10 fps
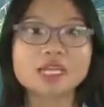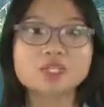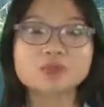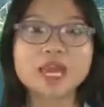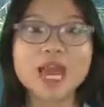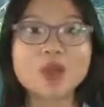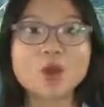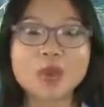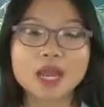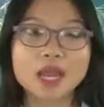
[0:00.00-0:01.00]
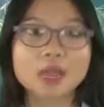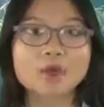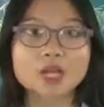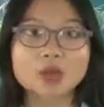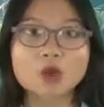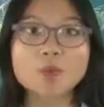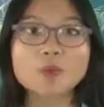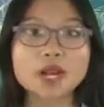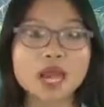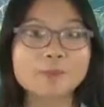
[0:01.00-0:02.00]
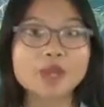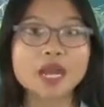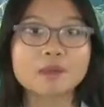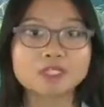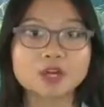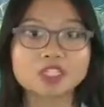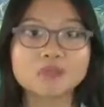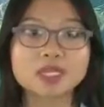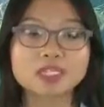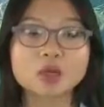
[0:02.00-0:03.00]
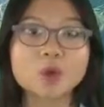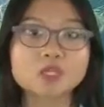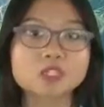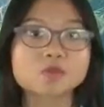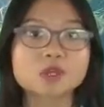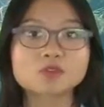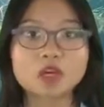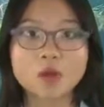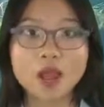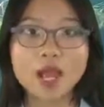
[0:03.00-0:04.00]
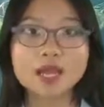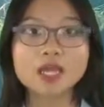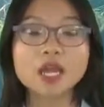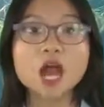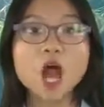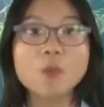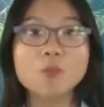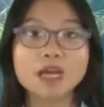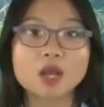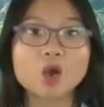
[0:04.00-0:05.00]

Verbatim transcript: In addition to cutting calories, you'll get rid of back fat more quickly if you focus